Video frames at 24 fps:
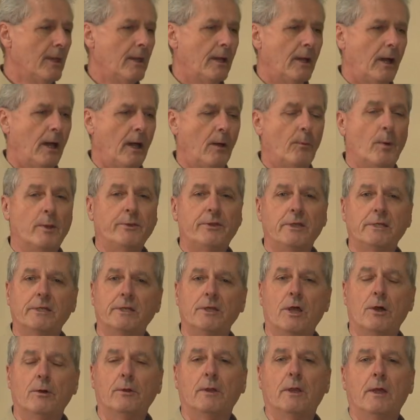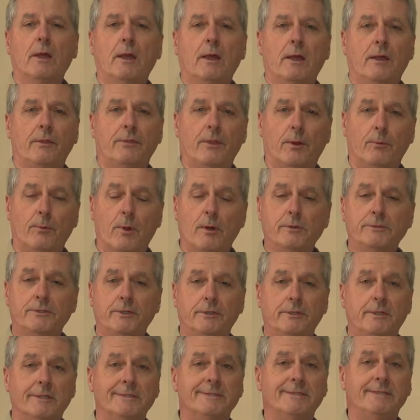One thing to note, the roaster
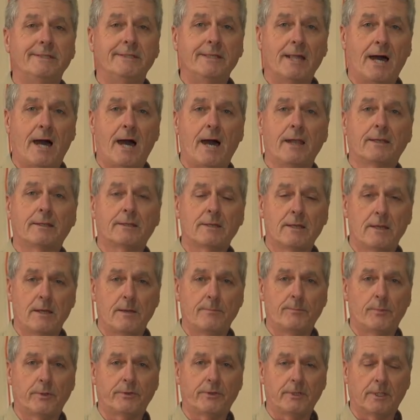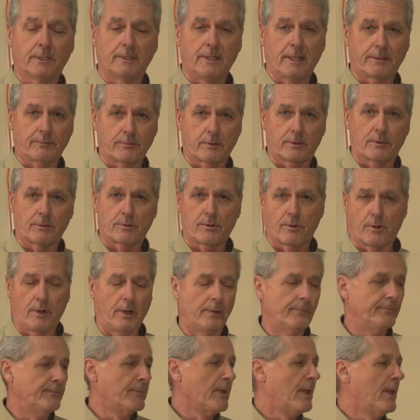does not come with the electrical
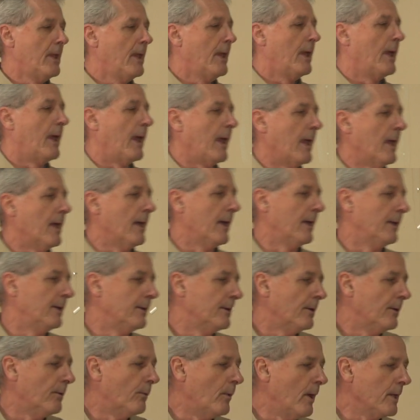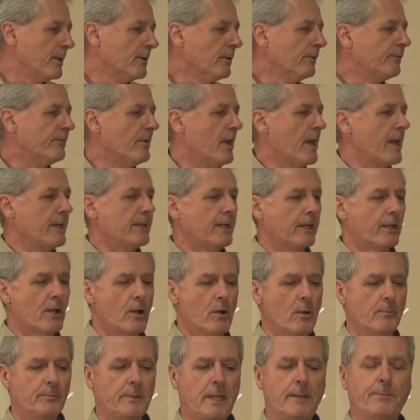cord. And what you'll find at
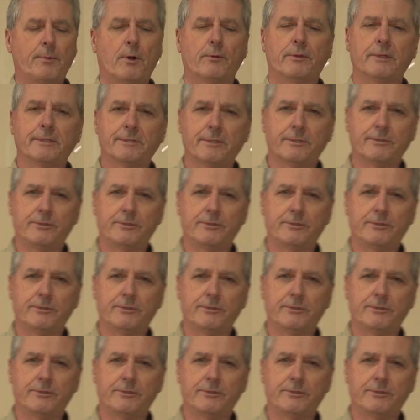Home Depot, this is